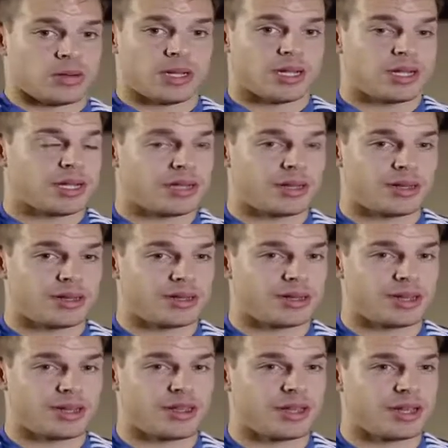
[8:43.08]
Well,
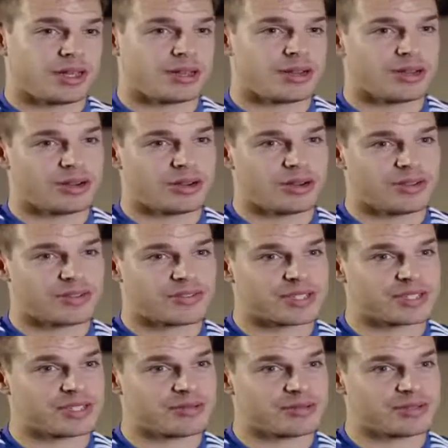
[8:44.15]
I think all of
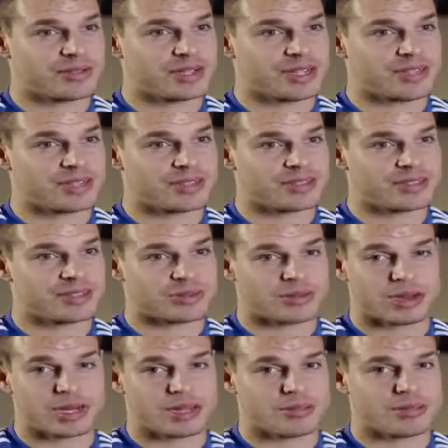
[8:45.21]
the teams, we are
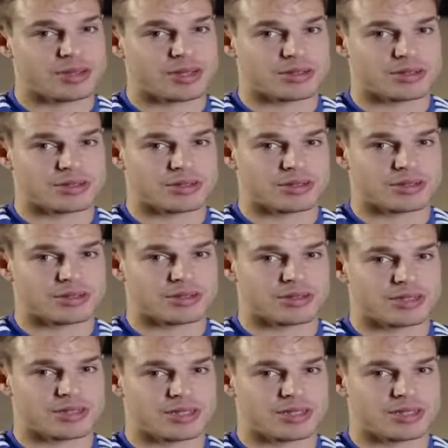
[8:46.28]
struggling, because